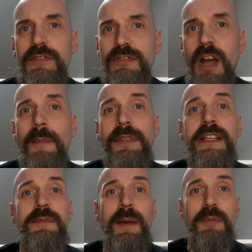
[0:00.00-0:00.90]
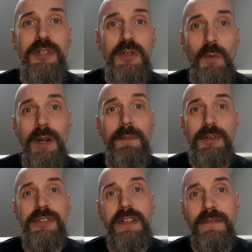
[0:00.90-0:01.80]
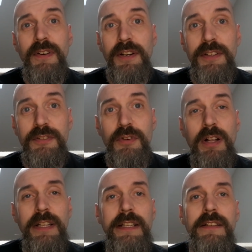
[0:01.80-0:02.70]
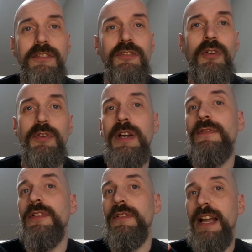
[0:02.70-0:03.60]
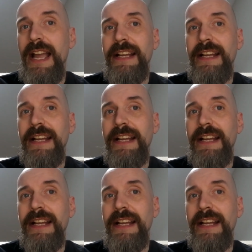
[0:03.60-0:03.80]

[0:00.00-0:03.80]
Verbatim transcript: stop this by pushing one person in front of the trolley. So you have to